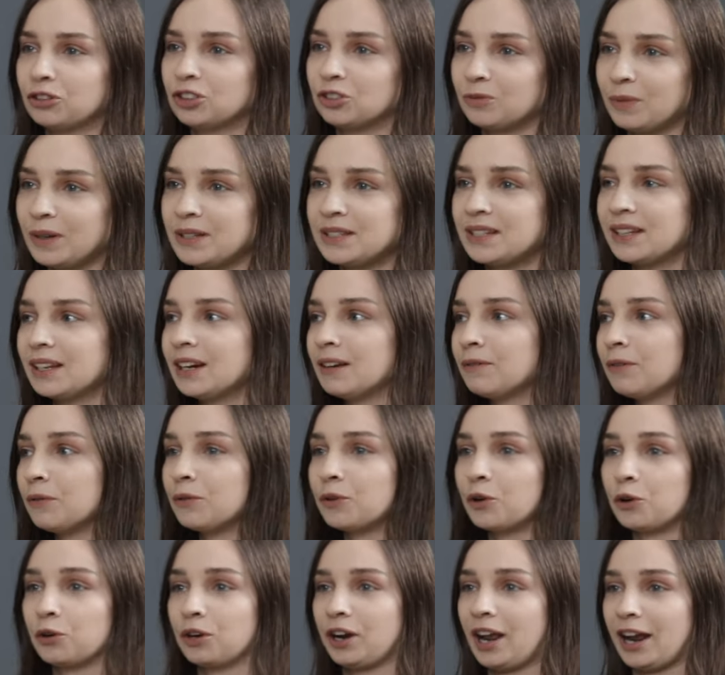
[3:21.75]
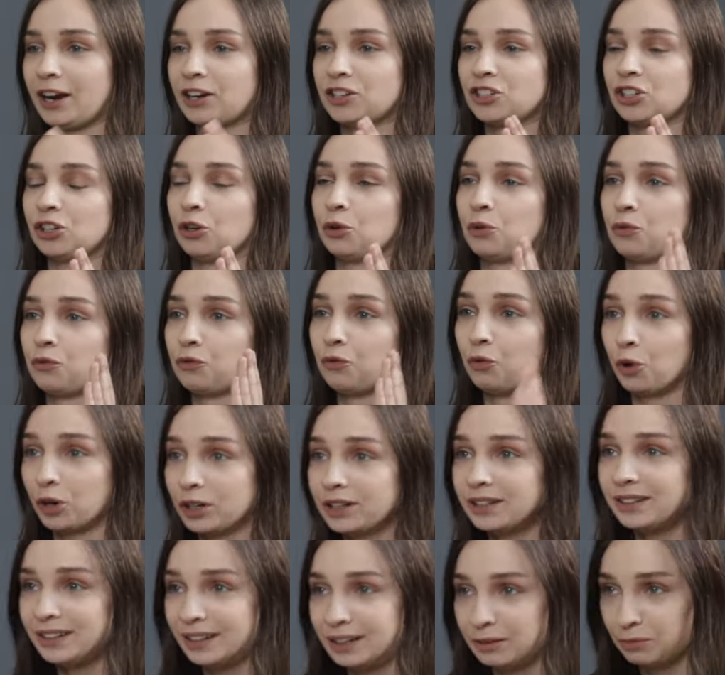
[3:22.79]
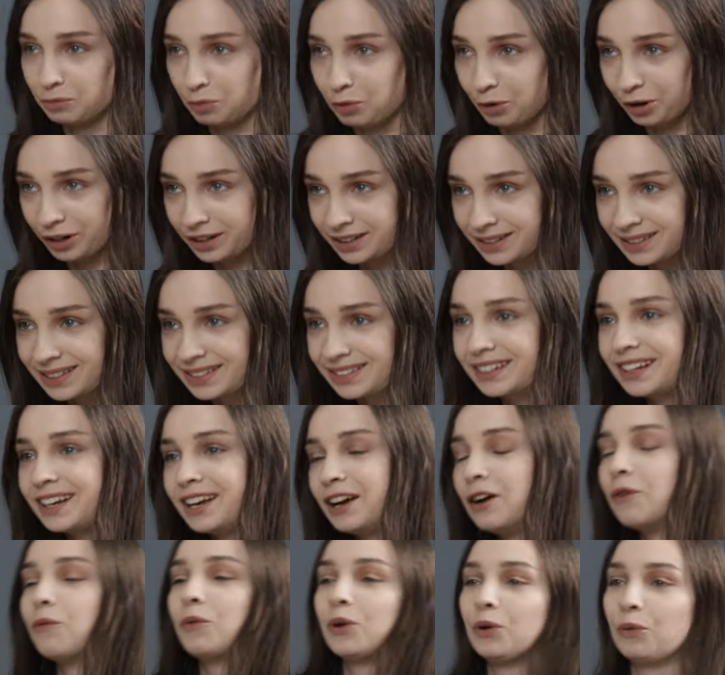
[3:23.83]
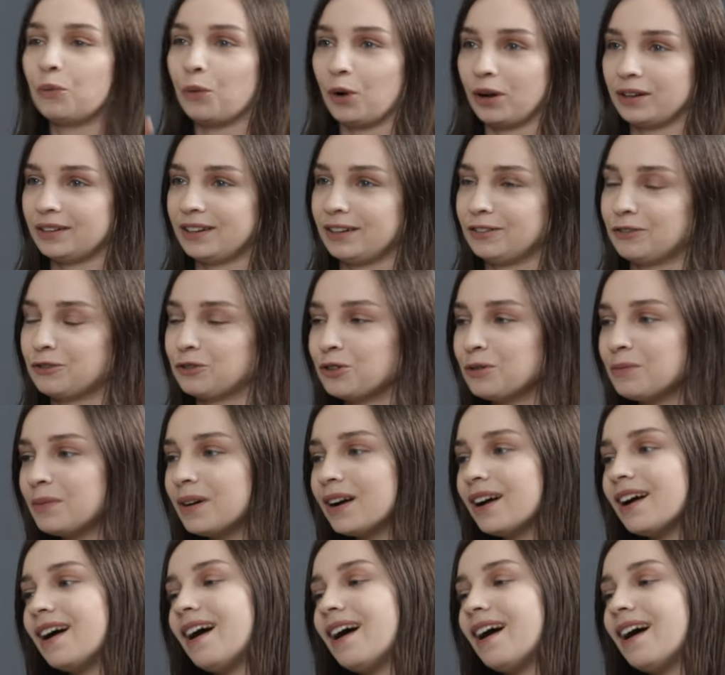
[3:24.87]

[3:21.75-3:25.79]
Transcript: So basically, we were on, actually on 14 points. We won that room.